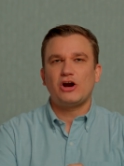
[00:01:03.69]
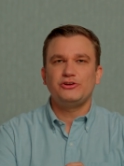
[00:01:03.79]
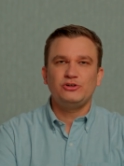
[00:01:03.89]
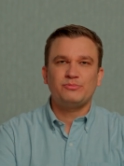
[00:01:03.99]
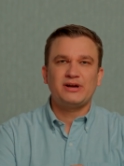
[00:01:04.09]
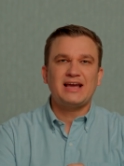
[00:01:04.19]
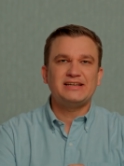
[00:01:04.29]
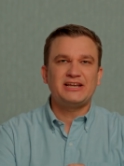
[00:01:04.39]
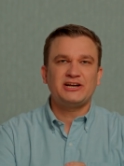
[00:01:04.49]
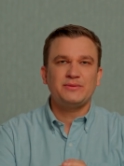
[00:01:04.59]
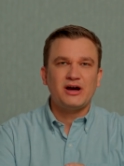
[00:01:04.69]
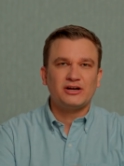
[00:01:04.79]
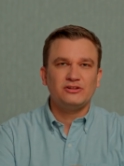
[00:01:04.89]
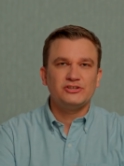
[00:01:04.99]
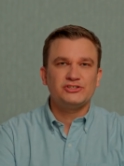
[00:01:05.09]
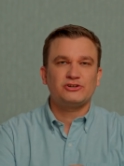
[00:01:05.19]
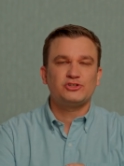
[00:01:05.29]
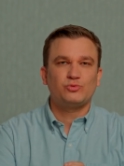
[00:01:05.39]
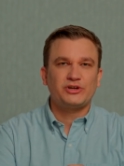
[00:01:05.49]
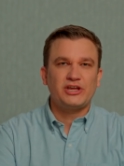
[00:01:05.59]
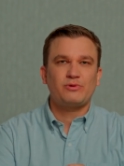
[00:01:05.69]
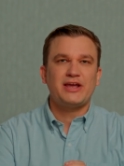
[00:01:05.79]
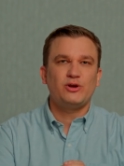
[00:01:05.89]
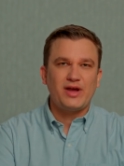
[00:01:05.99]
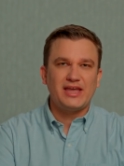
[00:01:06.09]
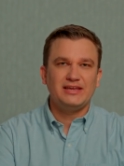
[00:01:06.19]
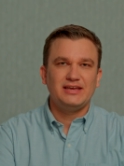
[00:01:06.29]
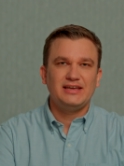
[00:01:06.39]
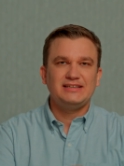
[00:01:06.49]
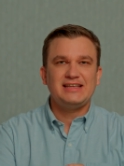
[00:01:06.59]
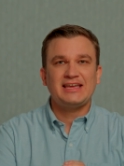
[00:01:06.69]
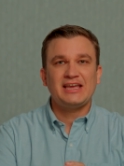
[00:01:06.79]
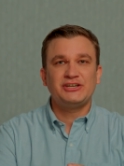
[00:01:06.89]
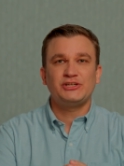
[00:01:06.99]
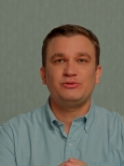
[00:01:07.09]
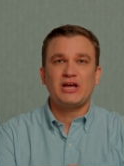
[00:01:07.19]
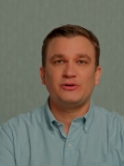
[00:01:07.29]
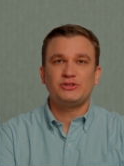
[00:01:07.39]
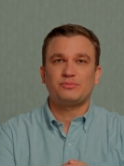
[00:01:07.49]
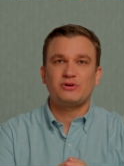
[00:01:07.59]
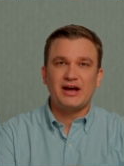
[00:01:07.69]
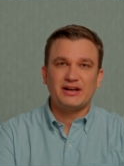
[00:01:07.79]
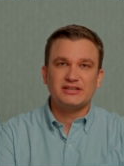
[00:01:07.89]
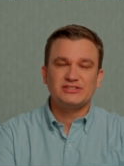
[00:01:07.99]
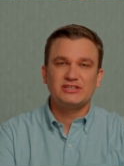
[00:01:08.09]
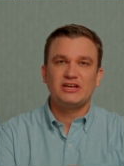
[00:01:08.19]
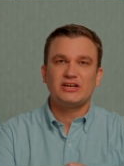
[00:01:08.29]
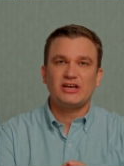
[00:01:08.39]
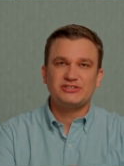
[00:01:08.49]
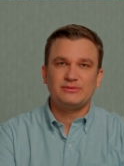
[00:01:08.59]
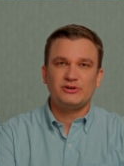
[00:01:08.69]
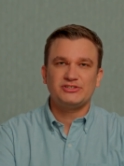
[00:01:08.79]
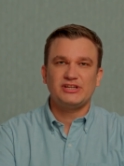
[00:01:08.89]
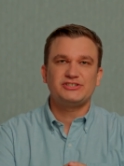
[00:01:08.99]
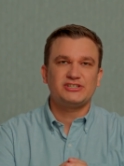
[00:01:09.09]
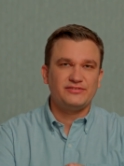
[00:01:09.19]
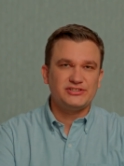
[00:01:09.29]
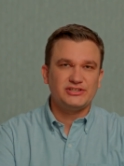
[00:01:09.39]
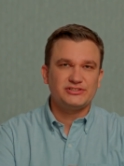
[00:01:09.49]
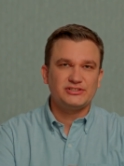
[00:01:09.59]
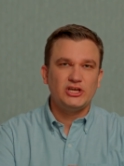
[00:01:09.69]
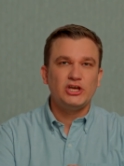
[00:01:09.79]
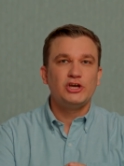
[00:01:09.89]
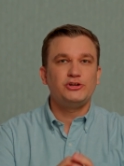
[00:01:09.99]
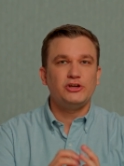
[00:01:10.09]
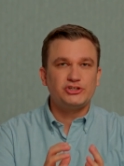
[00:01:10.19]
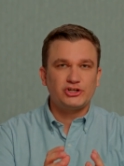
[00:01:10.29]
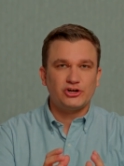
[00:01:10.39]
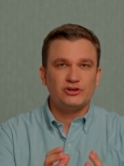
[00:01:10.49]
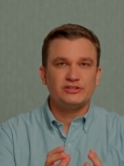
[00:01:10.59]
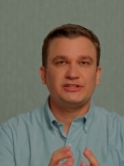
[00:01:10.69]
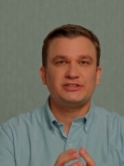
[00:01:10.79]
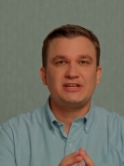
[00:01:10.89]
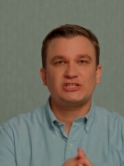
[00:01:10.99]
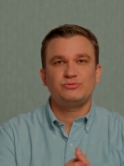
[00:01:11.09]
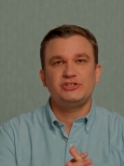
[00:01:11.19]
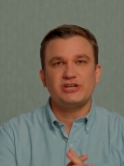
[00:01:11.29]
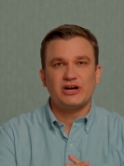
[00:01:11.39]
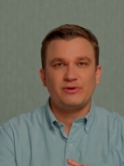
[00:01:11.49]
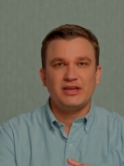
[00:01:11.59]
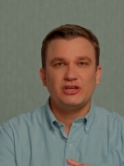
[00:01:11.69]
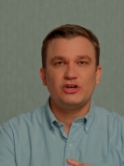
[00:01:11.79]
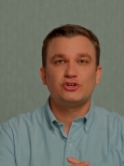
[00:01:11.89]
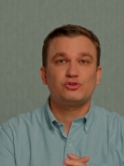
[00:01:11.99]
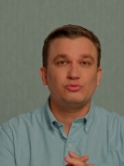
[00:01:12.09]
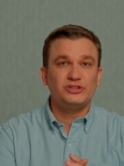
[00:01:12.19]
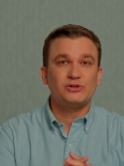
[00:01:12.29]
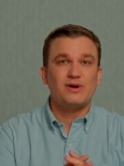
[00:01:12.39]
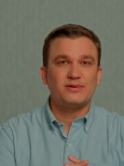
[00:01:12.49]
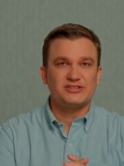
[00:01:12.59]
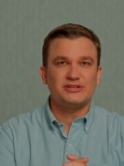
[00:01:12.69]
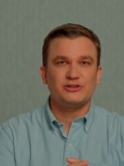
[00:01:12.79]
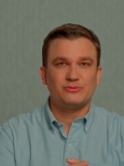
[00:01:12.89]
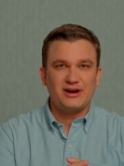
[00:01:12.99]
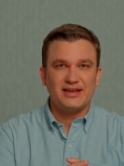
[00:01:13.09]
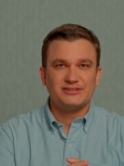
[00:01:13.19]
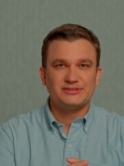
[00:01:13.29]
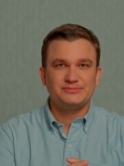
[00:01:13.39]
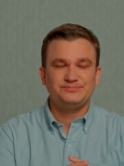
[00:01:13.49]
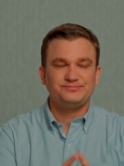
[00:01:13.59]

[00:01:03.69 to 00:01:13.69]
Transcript: Our new brand identity model starts working right away, taking into account your products, customers, and services to ensure that the text we generate truly represent your brand.